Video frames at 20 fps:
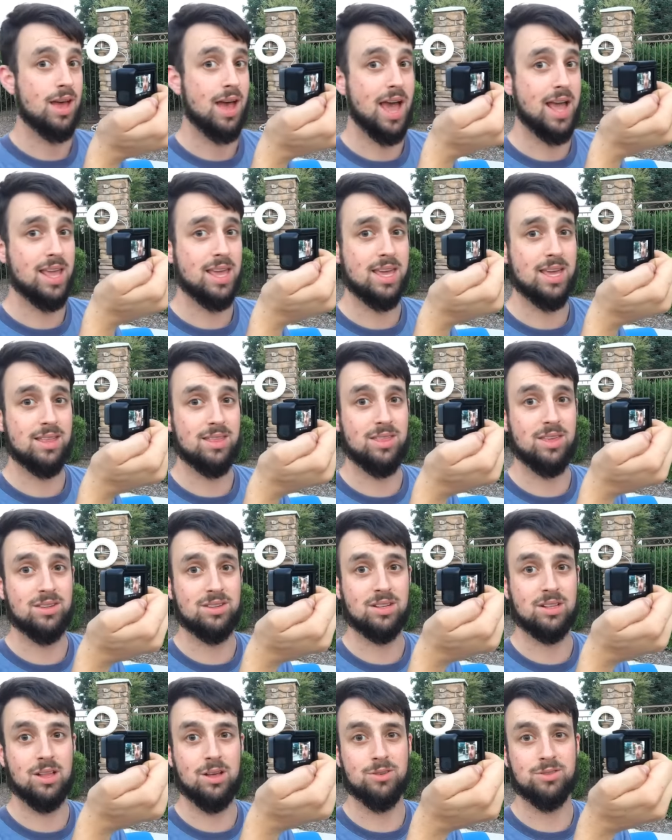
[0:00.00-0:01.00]
I can get this
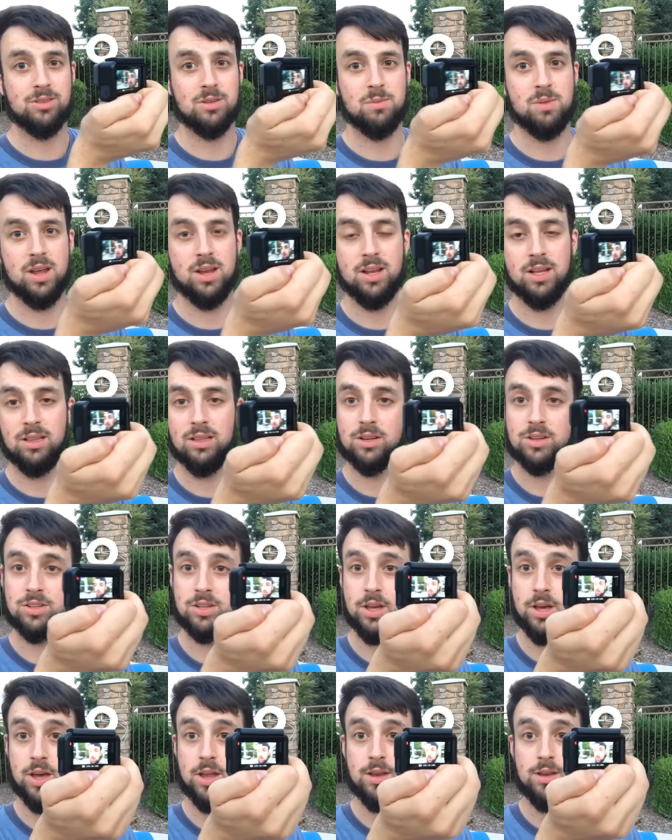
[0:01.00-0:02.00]
close to me and it looks
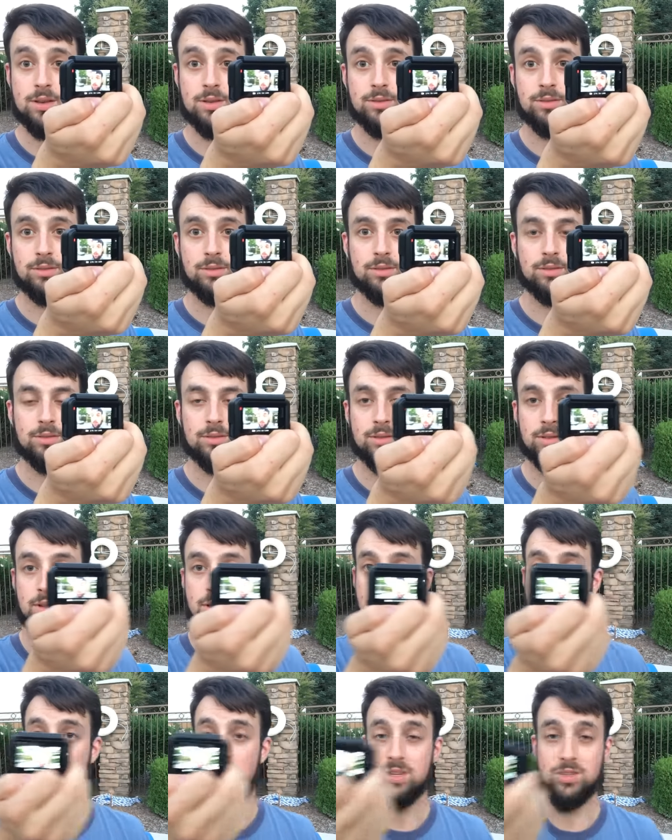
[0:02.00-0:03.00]
good.
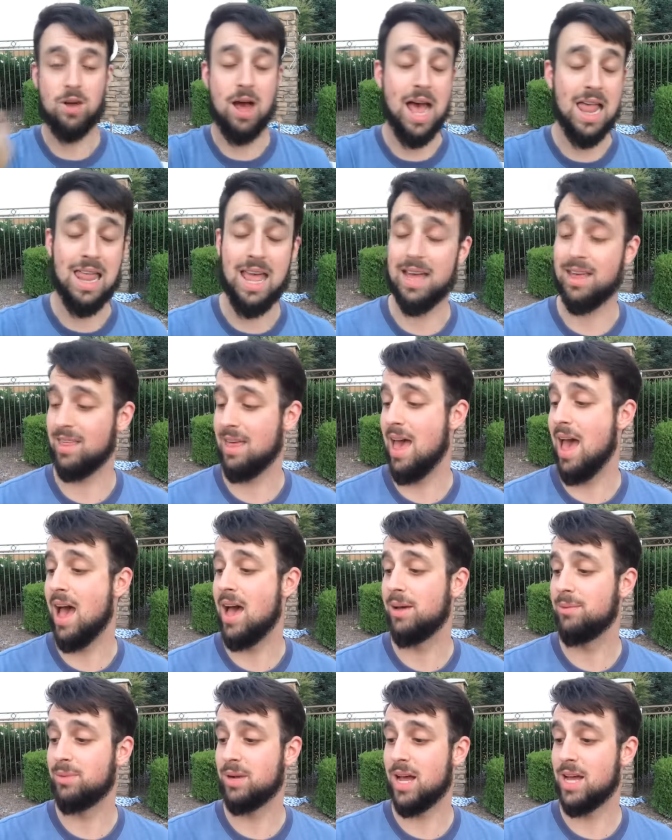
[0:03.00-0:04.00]
So I like that,
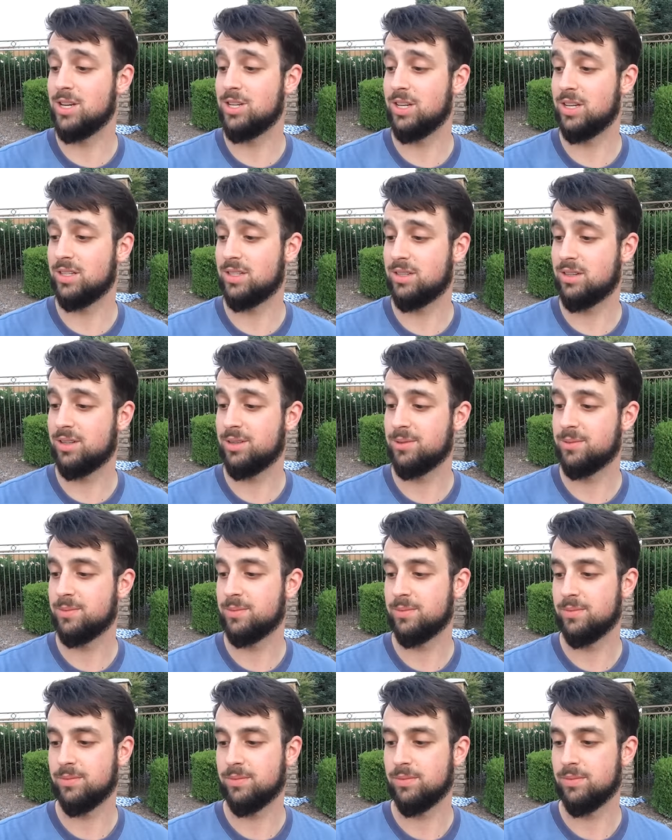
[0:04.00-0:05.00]
but I just...
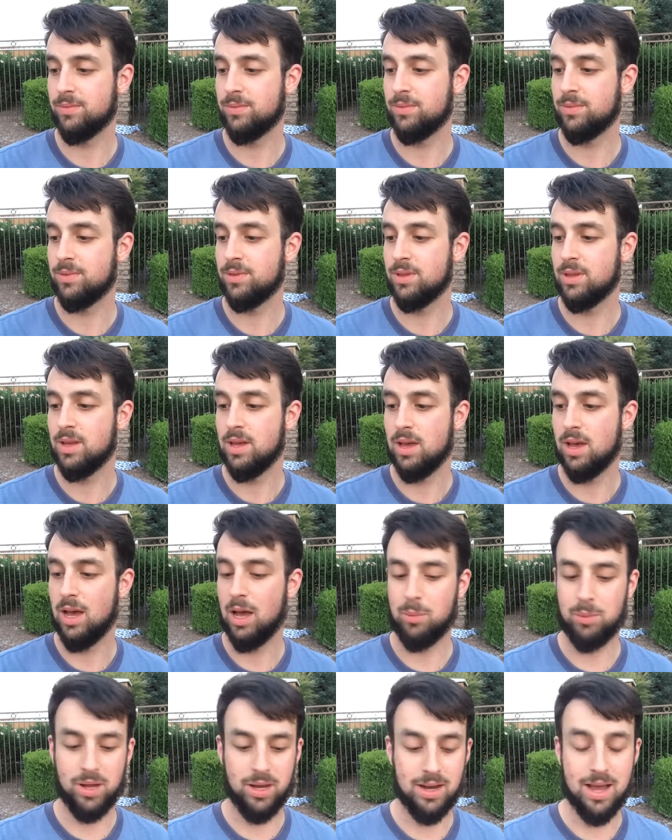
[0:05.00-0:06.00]

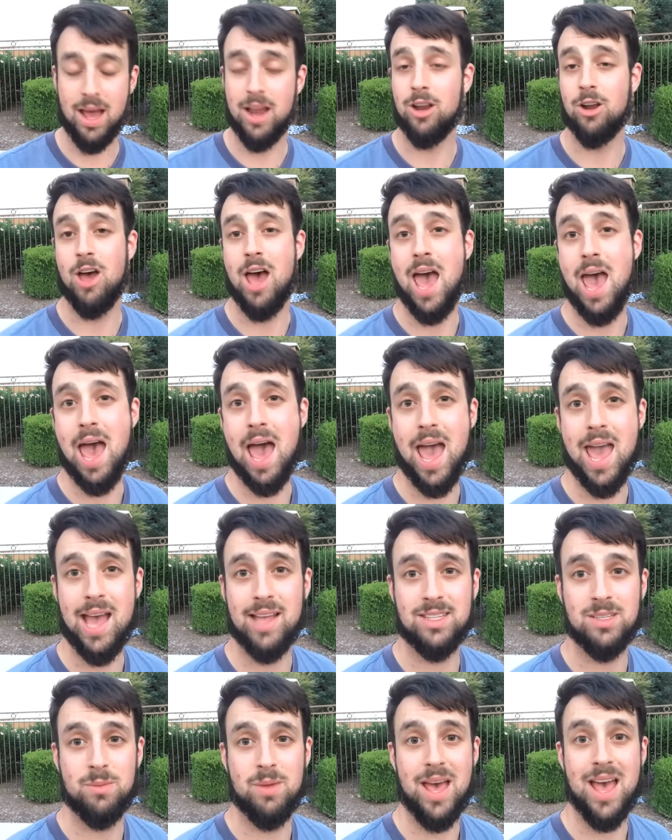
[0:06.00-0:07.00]
I mean, I don't know. I, I
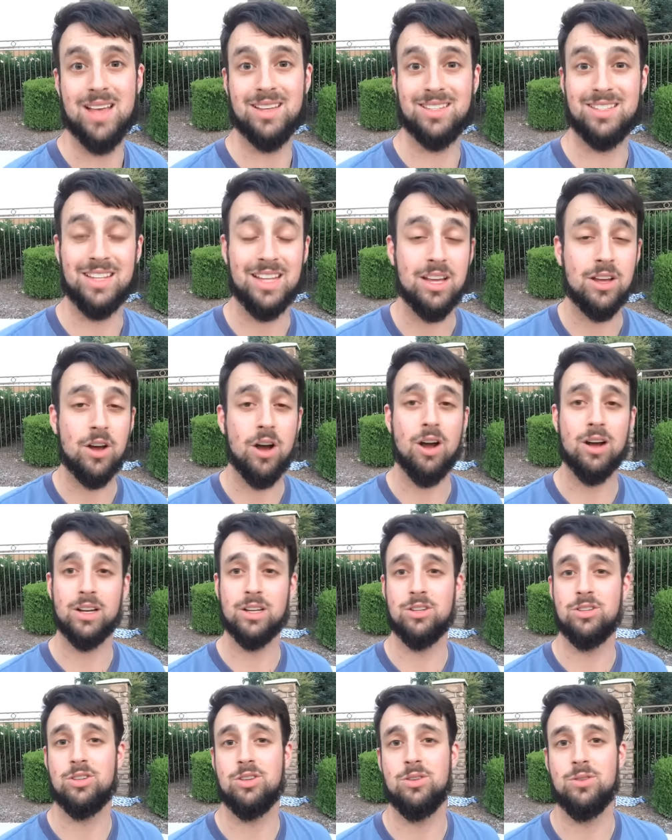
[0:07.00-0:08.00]
had some SD card
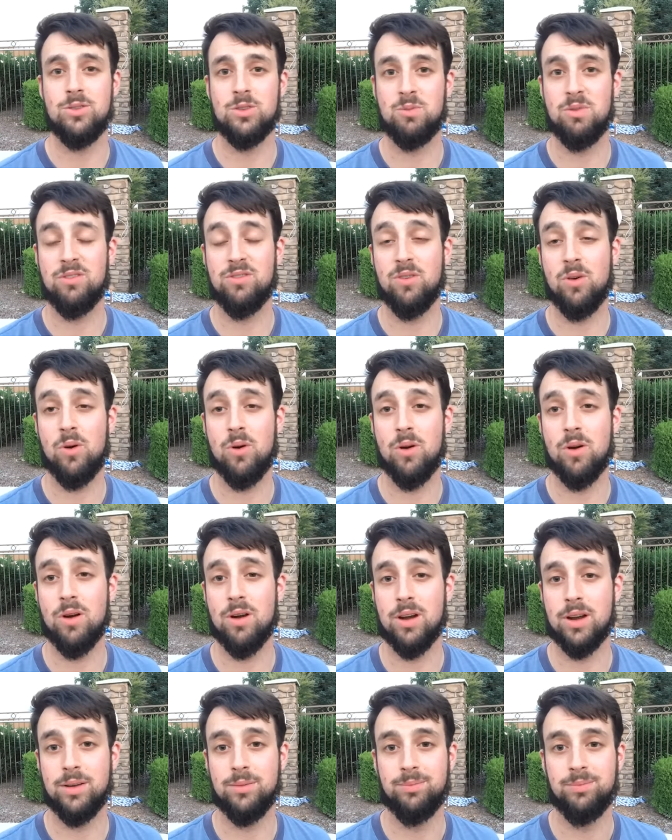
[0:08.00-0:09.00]
issues before
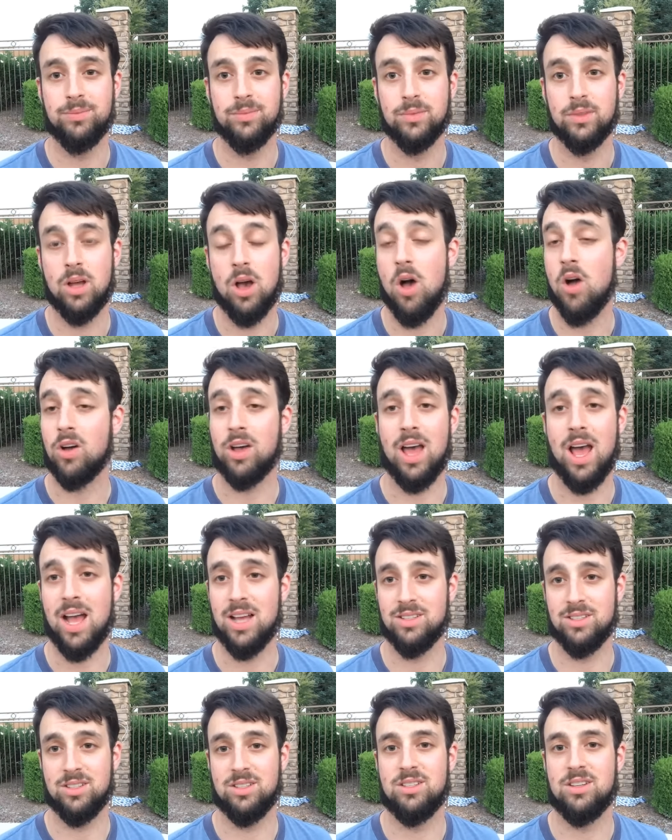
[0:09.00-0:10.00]
and all
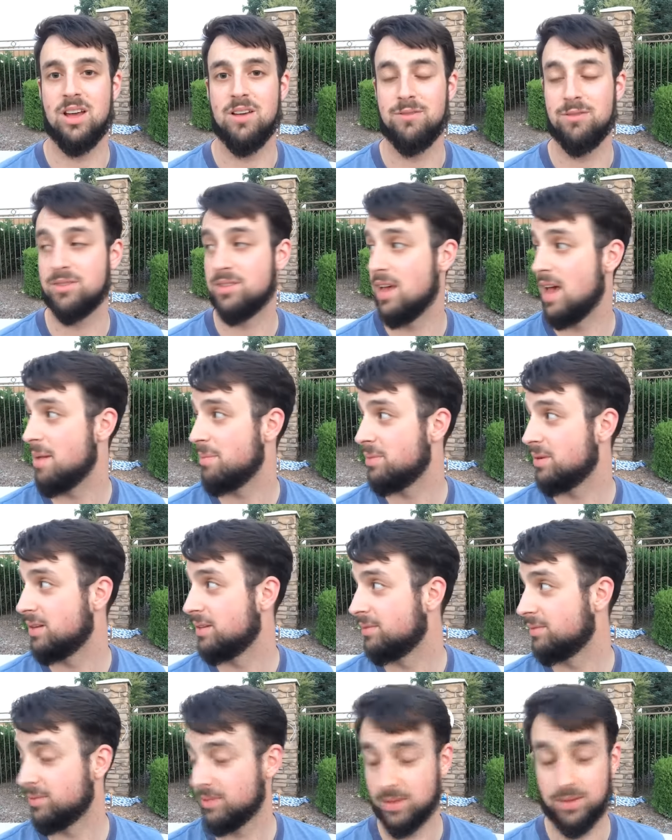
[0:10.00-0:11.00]
kinds of stuff was happening.
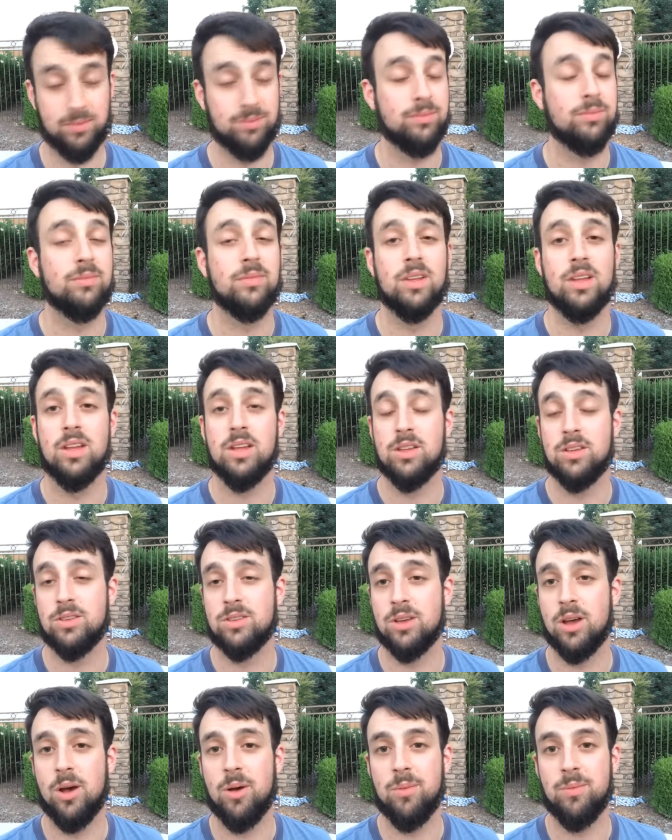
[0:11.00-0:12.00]

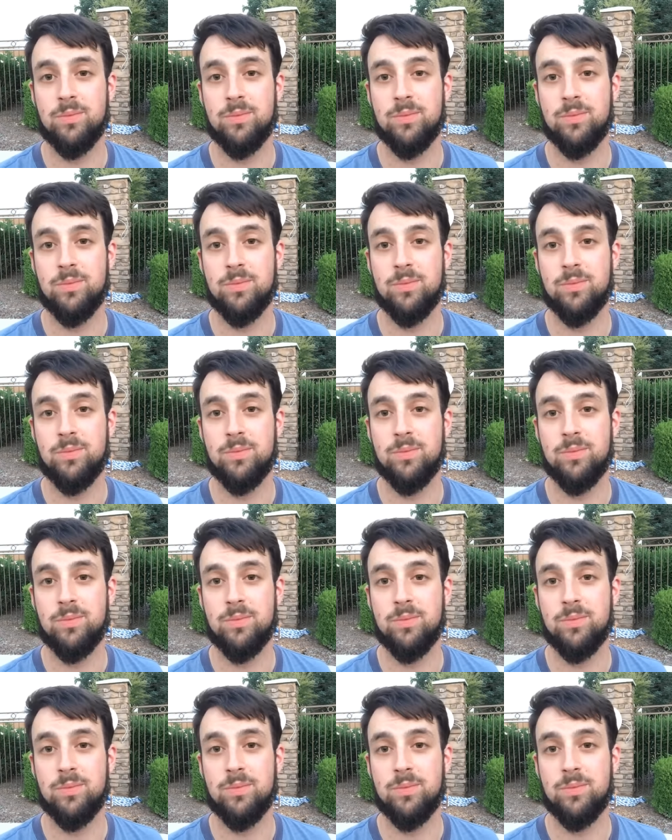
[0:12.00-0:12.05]
So...